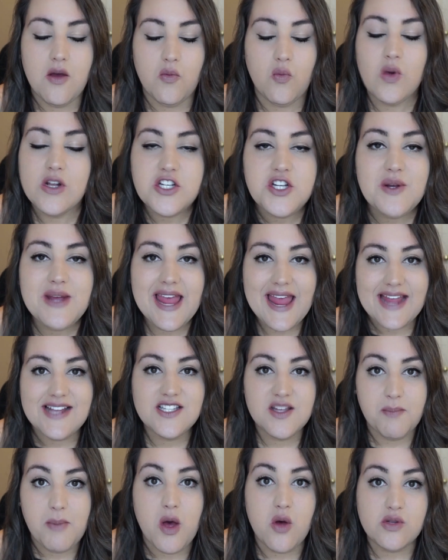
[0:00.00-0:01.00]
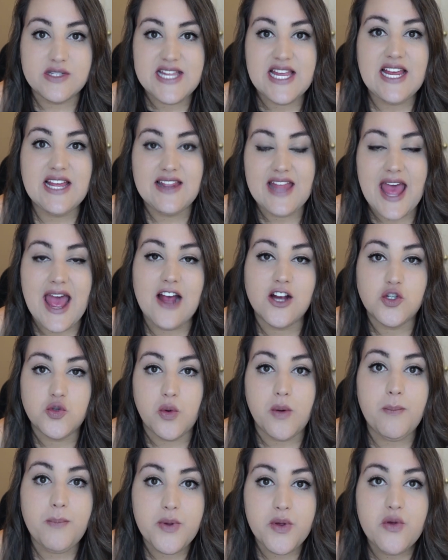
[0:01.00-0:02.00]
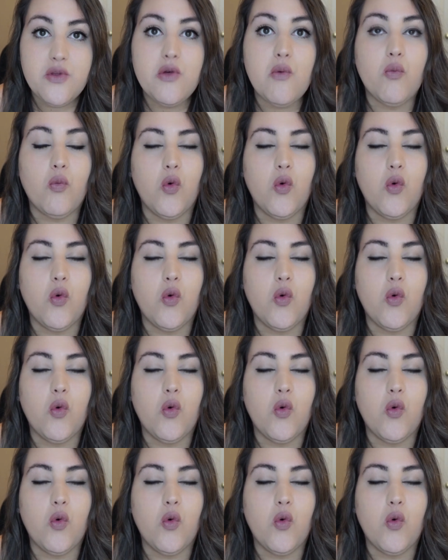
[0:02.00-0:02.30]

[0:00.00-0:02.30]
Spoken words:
Once you get into posing in the actual booth,